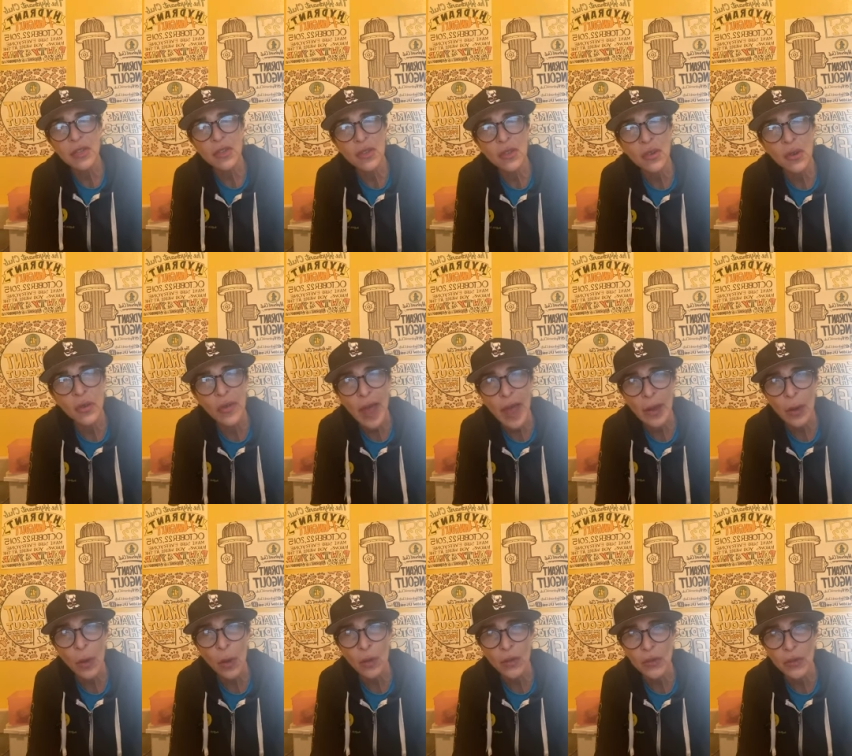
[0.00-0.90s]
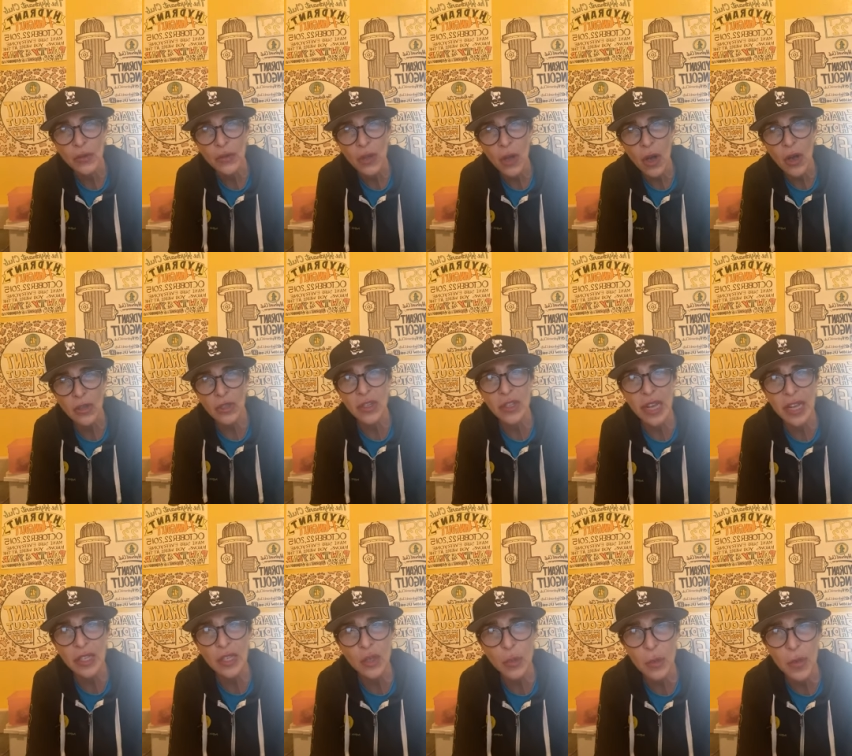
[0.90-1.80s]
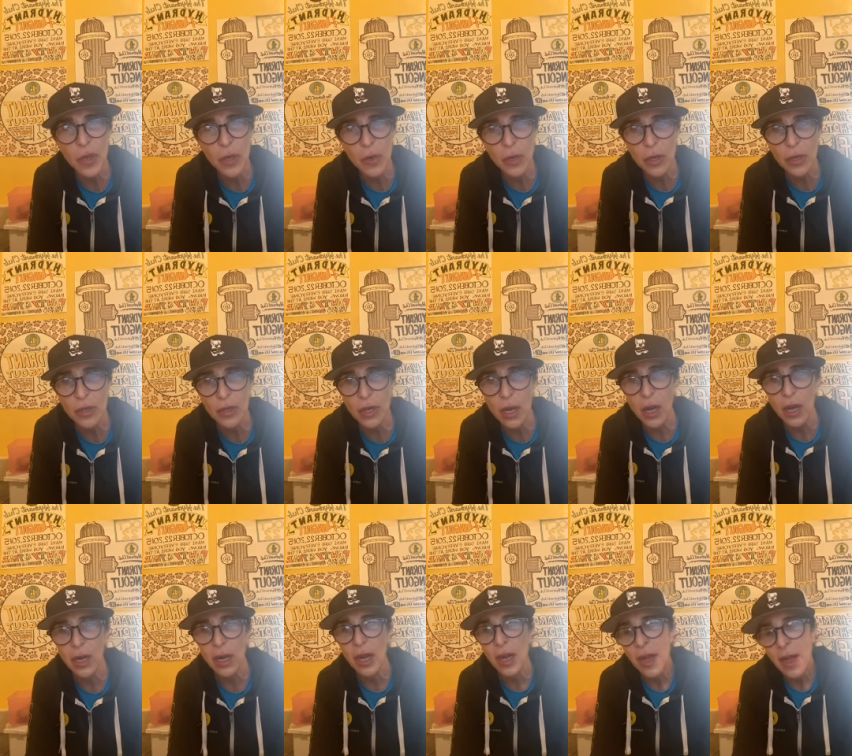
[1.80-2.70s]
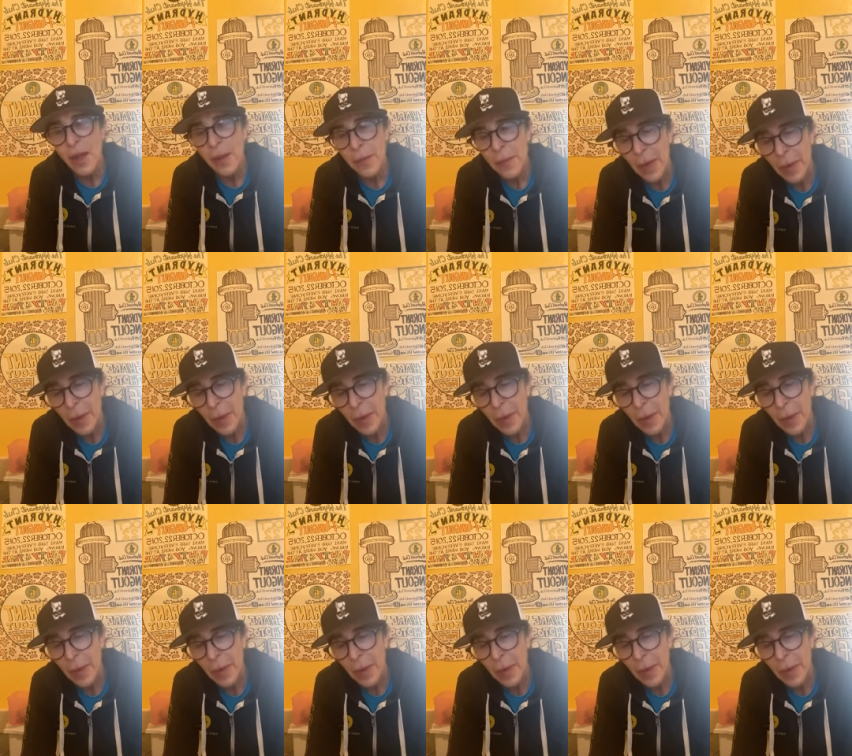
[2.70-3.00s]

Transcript: to that older dog, to that superior dog. My